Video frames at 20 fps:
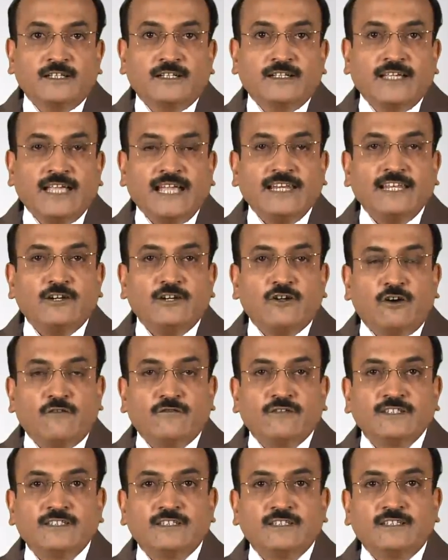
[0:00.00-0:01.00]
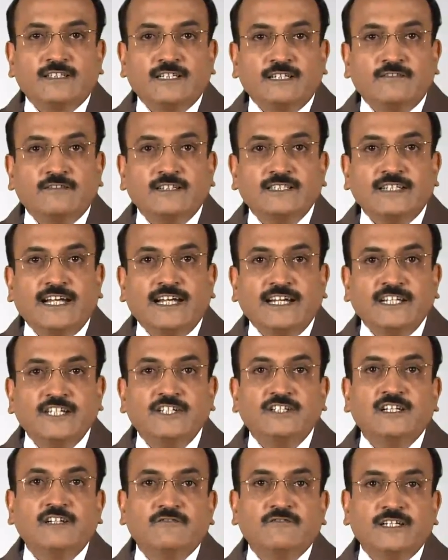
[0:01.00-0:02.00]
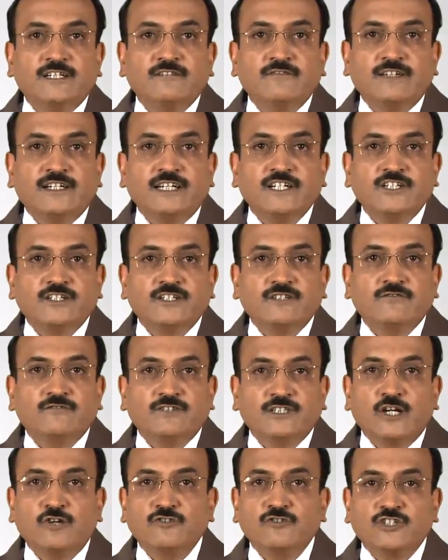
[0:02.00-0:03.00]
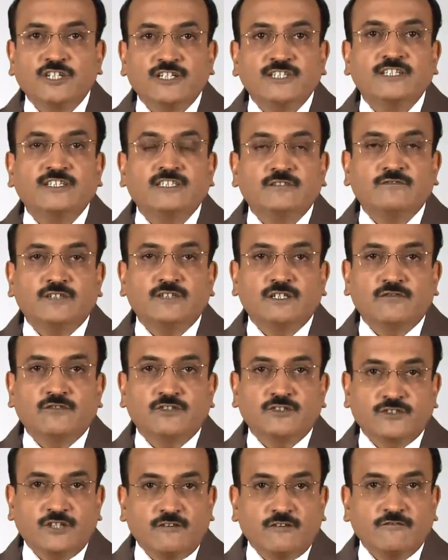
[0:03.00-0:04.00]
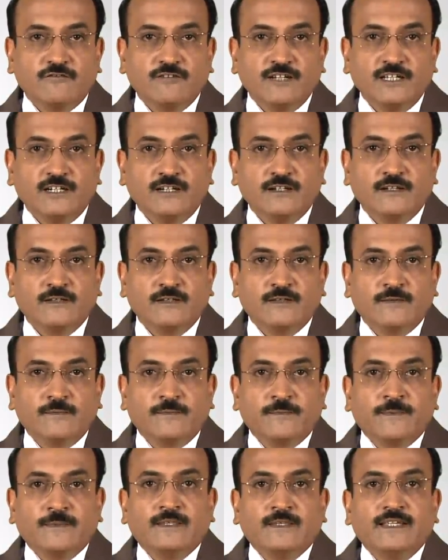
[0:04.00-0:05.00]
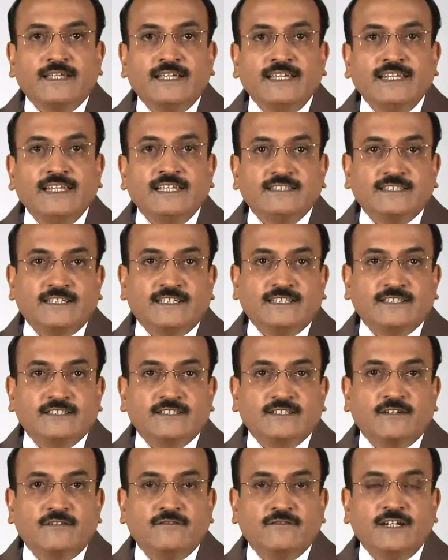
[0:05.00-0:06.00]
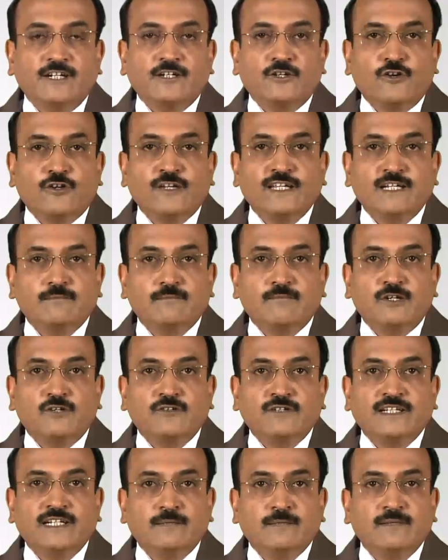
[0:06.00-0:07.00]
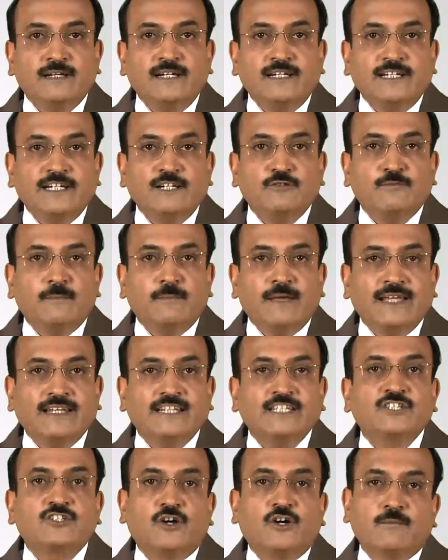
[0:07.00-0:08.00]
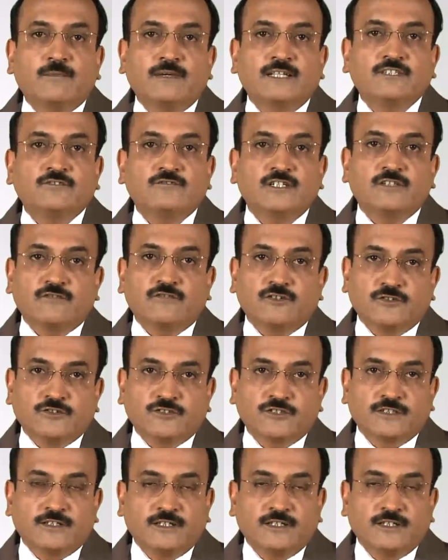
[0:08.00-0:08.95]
Can an officer request additional verification without changing the workflow software? In essence, we are talking about an ability to manage complex workflows.